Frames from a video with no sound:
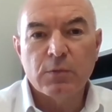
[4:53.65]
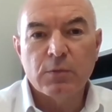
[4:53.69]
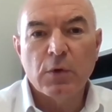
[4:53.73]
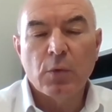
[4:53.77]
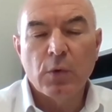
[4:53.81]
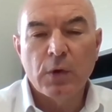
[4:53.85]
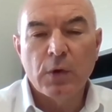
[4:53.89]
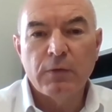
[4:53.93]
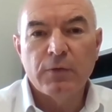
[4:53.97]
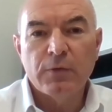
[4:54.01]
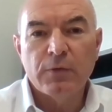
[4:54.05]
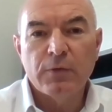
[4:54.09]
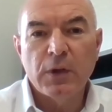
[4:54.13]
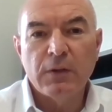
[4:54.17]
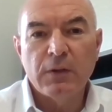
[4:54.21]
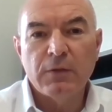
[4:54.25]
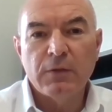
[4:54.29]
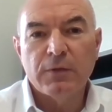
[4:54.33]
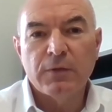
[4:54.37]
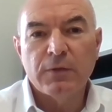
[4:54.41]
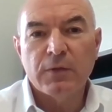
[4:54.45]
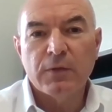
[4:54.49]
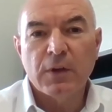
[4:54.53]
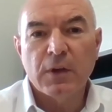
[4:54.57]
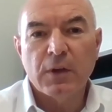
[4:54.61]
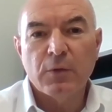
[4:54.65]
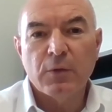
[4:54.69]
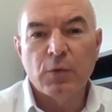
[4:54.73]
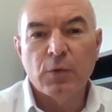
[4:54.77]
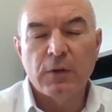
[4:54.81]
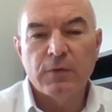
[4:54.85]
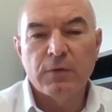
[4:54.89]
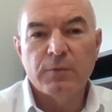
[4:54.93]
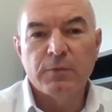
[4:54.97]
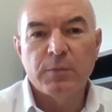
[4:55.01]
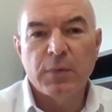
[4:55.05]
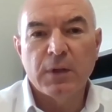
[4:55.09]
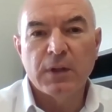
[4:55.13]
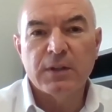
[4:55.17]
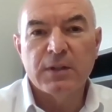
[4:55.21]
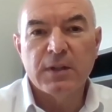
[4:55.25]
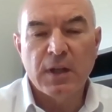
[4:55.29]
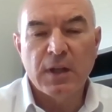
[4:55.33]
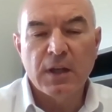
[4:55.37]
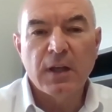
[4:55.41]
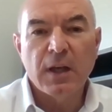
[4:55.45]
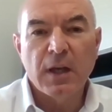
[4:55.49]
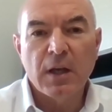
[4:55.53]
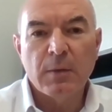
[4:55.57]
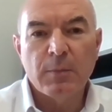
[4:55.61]
well, we've been
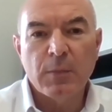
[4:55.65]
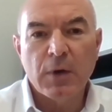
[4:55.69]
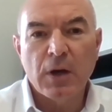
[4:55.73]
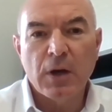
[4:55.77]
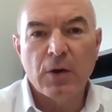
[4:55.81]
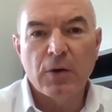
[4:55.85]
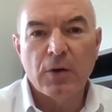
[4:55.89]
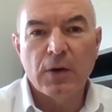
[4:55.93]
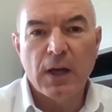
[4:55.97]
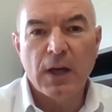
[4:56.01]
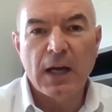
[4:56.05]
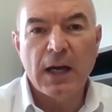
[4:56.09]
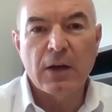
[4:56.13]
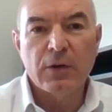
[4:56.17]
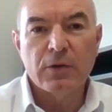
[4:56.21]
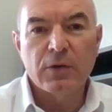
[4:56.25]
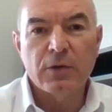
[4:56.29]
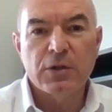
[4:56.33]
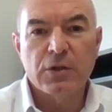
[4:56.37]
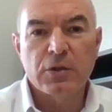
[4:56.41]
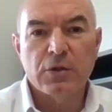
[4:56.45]
thinking about how